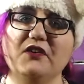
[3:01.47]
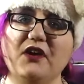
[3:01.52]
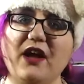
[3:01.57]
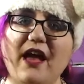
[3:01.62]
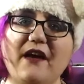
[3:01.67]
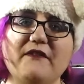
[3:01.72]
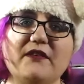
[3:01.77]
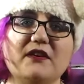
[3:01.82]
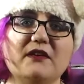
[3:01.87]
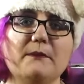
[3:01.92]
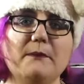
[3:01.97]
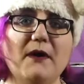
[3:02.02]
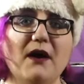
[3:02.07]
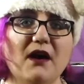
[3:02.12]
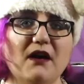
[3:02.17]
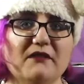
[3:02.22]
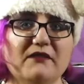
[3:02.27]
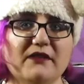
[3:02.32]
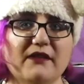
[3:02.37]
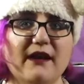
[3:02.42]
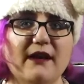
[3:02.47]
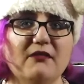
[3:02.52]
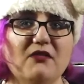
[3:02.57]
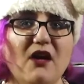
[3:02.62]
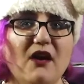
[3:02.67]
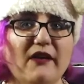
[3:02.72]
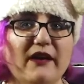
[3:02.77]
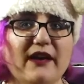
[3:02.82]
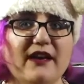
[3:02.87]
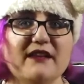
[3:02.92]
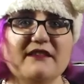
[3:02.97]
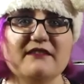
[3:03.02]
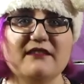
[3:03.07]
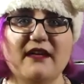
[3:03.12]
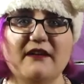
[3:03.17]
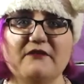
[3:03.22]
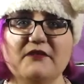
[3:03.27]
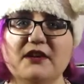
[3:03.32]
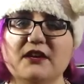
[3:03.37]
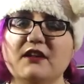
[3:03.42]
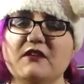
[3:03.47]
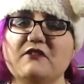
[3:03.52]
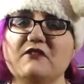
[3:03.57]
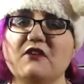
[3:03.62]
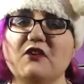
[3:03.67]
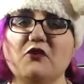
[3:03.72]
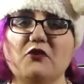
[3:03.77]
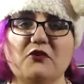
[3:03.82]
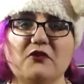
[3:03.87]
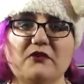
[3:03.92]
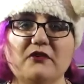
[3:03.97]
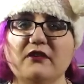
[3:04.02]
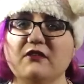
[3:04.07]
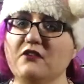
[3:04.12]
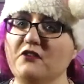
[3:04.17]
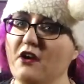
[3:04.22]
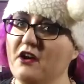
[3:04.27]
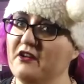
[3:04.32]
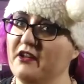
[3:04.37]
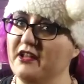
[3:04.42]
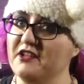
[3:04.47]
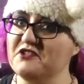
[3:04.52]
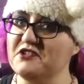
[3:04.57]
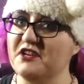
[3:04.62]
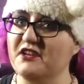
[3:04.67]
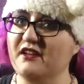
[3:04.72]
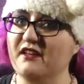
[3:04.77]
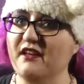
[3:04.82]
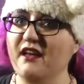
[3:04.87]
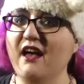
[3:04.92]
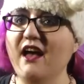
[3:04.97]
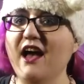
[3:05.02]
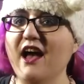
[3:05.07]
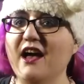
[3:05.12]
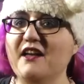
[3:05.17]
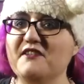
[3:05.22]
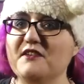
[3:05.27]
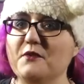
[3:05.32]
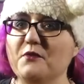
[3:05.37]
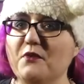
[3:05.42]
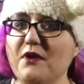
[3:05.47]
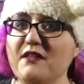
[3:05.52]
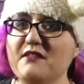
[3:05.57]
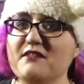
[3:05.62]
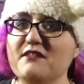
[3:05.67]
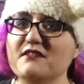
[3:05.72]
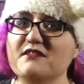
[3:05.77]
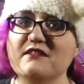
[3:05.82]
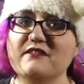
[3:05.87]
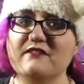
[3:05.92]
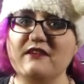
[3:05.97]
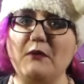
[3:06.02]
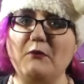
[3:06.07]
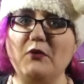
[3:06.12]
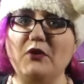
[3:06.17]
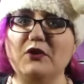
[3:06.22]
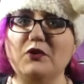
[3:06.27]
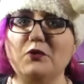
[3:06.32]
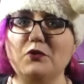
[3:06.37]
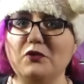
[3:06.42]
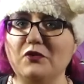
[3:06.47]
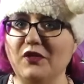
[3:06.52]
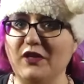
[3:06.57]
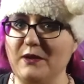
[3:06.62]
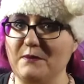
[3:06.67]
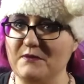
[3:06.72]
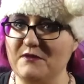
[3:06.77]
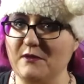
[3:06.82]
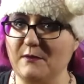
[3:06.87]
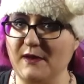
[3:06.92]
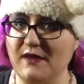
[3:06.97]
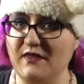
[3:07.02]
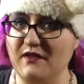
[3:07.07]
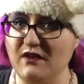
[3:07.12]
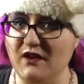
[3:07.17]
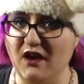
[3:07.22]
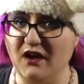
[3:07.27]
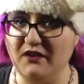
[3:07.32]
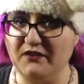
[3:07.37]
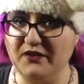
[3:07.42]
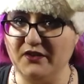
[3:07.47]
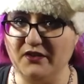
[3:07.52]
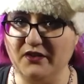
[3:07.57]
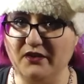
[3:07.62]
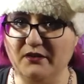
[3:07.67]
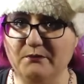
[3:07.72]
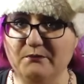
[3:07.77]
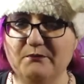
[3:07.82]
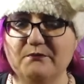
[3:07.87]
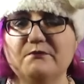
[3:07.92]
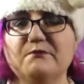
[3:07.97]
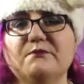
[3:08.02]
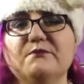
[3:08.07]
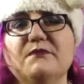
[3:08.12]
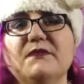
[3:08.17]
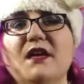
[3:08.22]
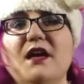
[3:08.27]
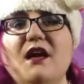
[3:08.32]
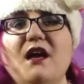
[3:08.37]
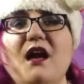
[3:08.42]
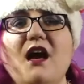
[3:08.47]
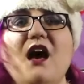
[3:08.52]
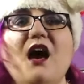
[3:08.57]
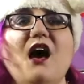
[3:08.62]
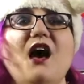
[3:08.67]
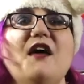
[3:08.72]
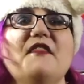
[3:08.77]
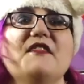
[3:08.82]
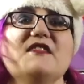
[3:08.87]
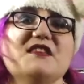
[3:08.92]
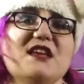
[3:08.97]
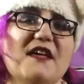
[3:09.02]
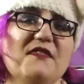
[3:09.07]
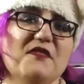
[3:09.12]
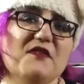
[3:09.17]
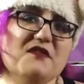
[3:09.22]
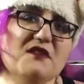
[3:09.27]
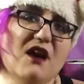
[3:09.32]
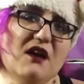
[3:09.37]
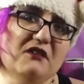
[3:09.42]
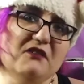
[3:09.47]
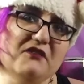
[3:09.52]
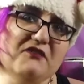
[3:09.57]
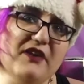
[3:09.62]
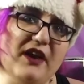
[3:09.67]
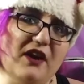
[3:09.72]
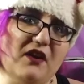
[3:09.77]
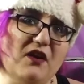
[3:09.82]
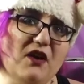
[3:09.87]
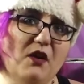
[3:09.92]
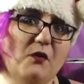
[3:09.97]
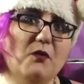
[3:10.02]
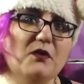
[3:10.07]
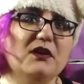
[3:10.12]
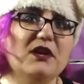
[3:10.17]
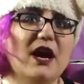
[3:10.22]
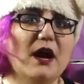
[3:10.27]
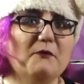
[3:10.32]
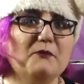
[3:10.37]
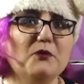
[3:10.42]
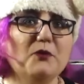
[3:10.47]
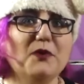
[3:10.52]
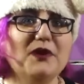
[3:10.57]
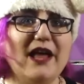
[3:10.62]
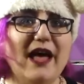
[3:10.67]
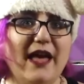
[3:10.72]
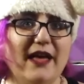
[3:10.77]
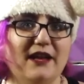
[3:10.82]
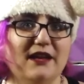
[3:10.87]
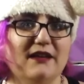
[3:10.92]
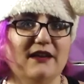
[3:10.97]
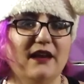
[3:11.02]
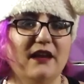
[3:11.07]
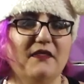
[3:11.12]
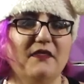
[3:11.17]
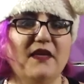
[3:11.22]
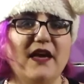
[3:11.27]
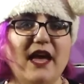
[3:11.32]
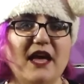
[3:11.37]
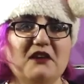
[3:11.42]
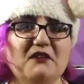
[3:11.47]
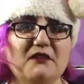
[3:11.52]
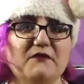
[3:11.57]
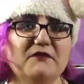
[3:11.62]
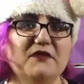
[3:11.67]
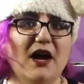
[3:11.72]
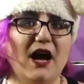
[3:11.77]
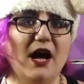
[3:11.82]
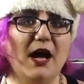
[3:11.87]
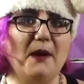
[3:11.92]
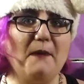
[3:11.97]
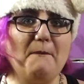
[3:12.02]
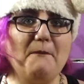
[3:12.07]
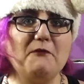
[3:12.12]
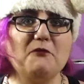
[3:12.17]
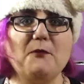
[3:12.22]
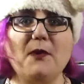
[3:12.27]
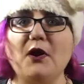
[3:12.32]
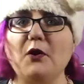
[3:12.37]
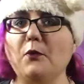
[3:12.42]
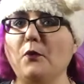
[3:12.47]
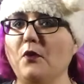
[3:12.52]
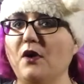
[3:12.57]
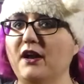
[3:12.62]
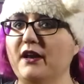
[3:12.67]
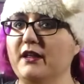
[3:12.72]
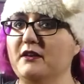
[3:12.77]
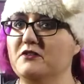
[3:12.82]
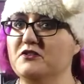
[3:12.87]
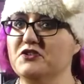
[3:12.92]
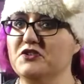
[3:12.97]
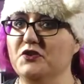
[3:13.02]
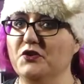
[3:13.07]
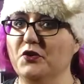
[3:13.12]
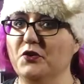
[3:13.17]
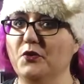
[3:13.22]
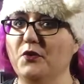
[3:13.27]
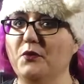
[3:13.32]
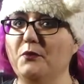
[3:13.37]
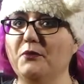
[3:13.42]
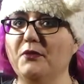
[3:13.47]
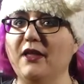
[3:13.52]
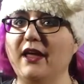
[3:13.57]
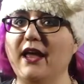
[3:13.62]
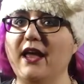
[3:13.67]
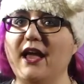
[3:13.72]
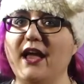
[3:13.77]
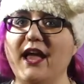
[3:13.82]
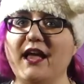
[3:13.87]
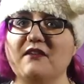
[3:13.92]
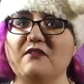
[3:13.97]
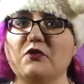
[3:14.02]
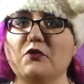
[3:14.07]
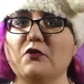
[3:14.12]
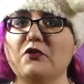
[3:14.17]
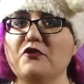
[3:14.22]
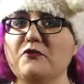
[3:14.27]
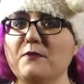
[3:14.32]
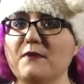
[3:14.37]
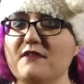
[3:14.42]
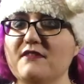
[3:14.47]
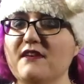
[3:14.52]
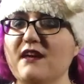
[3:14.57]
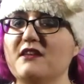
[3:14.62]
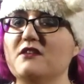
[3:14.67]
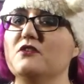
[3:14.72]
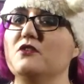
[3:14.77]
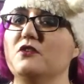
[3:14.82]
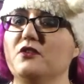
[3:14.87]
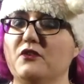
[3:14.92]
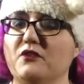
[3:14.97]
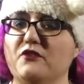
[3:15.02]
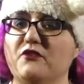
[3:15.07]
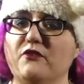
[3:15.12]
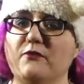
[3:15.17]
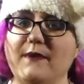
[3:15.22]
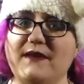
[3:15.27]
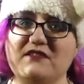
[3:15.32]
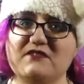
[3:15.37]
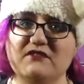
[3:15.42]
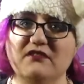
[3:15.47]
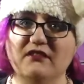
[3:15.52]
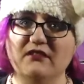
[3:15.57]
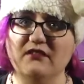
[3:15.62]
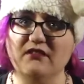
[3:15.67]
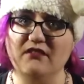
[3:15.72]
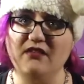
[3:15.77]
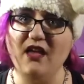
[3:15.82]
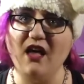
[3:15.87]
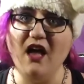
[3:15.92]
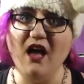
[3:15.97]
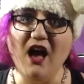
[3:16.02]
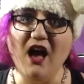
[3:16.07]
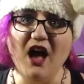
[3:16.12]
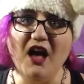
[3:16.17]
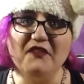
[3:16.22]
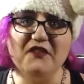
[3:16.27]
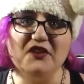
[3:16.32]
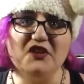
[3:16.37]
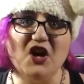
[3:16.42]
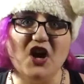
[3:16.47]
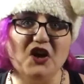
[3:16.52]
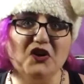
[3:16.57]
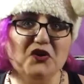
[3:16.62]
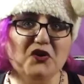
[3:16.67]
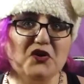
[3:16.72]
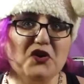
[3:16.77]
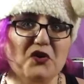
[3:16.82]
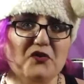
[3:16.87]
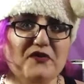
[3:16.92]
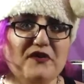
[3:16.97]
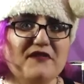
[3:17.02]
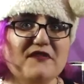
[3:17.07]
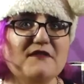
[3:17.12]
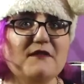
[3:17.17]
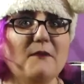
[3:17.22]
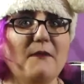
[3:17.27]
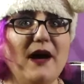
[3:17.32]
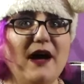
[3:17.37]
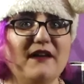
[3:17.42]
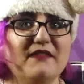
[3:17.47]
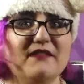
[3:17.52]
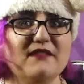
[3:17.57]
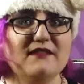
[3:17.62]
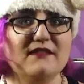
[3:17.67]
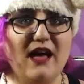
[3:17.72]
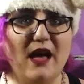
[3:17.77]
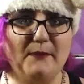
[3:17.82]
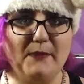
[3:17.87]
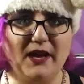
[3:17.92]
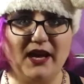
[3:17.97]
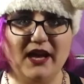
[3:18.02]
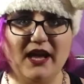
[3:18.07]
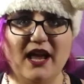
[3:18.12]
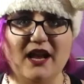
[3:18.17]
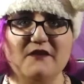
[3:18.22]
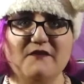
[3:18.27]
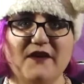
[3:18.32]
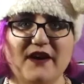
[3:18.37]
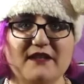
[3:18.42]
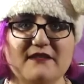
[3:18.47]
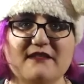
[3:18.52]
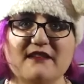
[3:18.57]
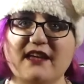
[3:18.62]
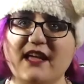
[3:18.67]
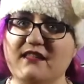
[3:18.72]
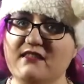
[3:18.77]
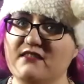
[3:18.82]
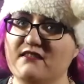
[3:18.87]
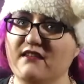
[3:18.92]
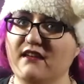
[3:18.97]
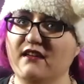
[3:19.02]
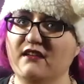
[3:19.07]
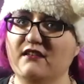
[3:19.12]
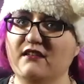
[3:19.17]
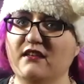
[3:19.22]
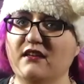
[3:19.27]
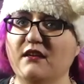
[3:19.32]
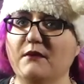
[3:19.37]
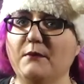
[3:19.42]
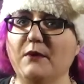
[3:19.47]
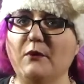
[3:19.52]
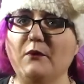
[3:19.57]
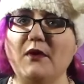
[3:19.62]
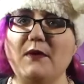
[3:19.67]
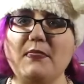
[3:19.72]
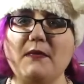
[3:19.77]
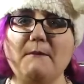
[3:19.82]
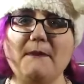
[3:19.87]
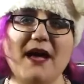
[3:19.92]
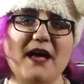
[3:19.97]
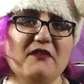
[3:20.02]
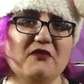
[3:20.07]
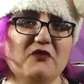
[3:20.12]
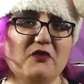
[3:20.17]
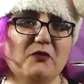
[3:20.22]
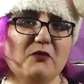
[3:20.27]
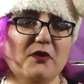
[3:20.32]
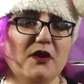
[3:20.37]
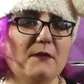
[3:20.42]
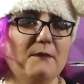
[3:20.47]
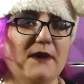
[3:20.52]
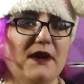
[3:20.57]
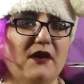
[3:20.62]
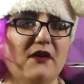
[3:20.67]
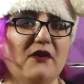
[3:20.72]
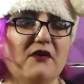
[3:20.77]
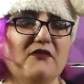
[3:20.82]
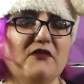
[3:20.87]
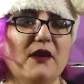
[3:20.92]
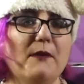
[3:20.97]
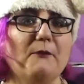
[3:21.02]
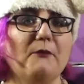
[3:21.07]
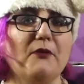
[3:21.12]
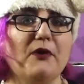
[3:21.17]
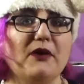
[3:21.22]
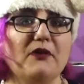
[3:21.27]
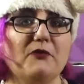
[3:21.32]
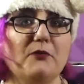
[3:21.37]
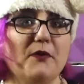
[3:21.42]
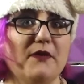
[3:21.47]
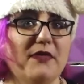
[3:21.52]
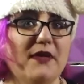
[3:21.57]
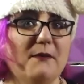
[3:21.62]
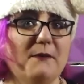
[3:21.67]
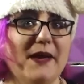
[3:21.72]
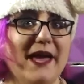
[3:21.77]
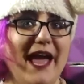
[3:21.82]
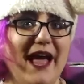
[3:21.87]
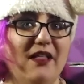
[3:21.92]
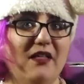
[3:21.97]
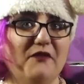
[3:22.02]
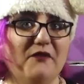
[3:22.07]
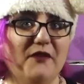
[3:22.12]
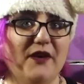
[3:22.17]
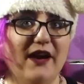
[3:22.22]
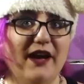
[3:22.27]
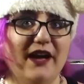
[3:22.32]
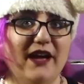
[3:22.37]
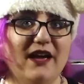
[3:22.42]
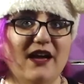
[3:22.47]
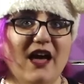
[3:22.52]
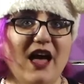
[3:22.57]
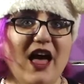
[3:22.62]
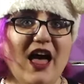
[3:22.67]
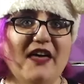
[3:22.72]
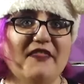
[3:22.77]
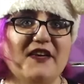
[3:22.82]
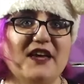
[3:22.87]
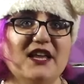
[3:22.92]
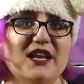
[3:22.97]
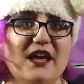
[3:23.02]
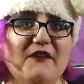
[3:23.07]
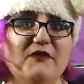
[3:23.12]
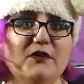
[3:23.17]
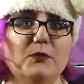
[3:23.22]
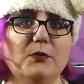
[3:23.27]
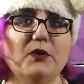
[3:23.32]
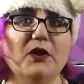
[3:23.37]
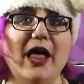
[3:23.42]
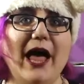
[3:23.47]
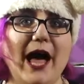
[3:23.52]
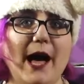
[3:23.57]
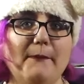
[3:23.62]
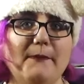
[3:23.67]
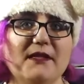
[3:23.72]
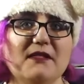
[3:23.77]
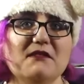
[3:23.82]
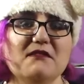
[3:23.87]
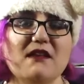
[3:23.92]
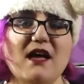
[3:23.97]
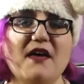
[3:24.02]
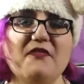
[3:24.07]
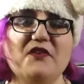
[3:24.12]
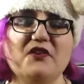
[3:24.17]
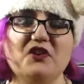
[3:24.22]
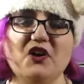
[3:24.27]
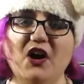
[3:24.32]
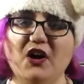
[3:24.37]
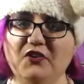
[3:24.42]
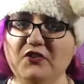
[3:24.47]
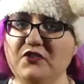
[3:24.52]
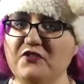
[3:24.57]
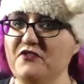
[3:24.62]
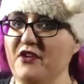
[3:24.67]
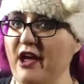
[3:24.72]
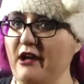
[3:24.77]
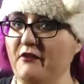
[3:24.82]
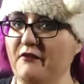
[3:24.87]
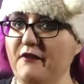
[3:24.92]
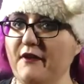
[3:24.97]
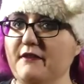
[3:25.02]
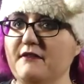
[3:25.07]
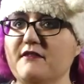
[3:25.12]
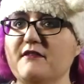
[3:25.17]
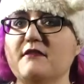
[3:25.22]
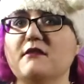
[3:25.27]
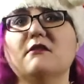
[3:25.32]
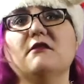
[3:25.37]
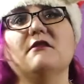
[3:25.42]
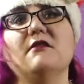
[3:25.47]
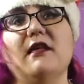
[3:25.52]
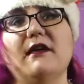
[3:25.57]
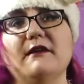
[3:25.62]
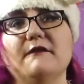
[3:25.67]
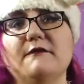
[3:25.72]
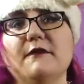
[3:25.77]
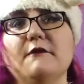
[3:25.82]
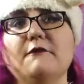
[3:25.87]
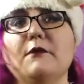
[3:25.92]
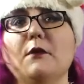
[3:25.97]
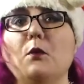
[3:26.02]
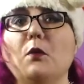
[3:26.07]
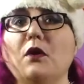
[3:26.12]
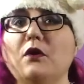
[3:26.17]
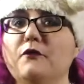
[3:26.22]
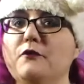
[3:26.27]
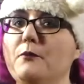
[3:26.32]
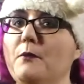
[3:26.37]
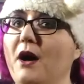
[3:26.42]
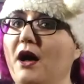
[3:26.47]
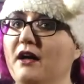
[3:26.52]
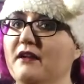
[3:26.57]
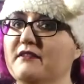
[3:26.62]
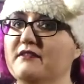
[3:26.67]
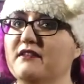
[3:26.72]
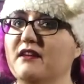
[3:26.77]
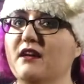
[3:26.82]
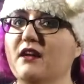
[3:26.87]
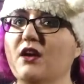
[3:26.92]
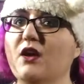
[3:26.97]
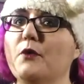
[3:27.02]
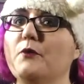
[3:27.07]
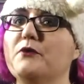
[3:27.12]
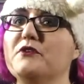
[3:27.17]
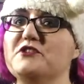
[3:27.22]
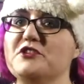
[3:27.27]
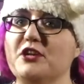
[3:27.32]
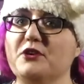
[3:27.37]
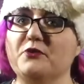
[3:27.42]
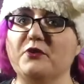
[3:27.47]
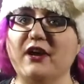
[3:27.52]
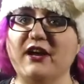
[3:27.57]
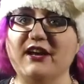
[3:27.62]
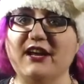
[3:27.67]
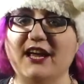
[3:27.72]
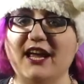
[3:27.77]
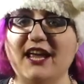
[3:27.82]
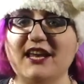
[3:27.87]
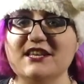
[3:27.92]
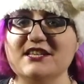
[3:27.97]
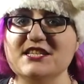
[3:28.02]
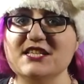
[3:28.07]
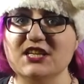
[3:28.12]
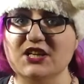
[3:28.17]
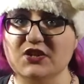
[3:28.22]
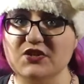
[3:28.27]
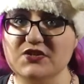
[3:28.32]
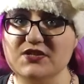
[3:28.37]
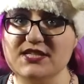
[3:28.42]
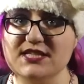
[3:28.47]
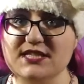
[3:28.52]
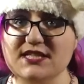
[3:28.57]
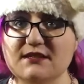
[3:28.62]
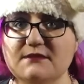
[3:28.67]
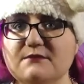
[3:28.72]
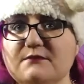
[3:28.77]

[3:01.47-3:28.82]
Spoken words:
having to ponder how long he has left in his current incarnation as he runs into someone who claims to be the Doctor. The 10th Doctor's era would come to an end in The End of Times Part 1 and 2, playing as Christmas and New Year's specials. The Doctor knows his demise is coming and fights against it, but when the Master reappears and brings with him Gallifrey, the inevitable happens, and the Doctor sacrifices his life for Wilf Mott, regenerating in tears.